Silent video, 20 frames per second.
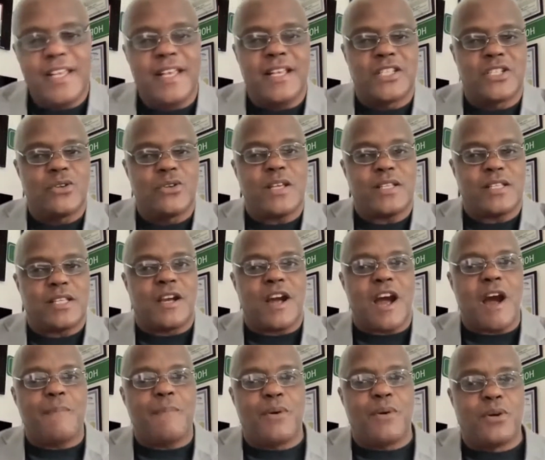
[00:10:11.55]
And so as the
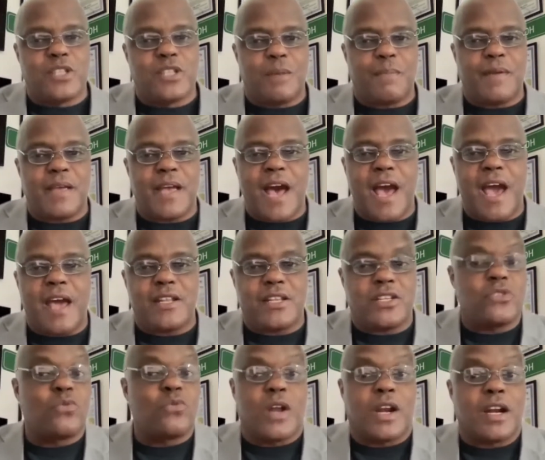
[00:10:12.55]
car pulls up behind us,
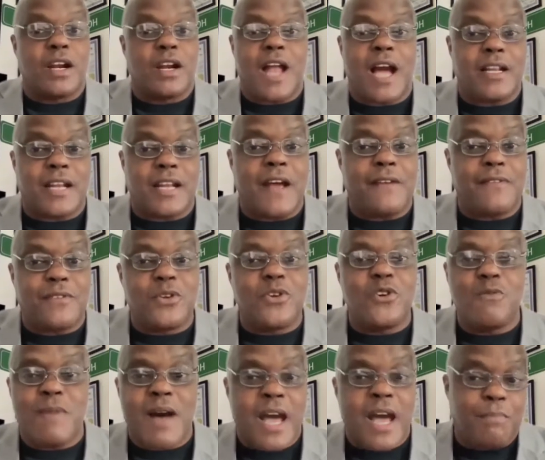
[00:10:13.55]
this is 1 o'clock in the
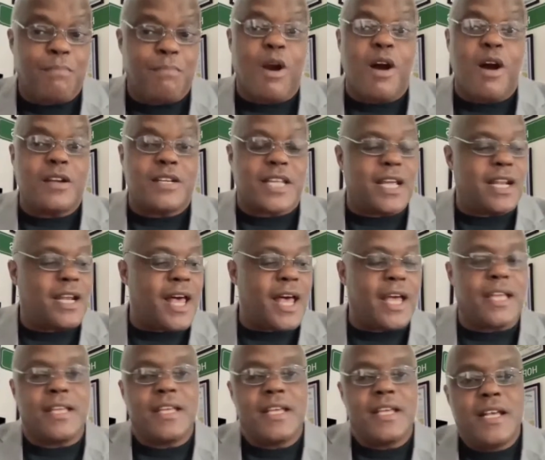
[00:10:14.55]
afternoon, mind, broad daylight.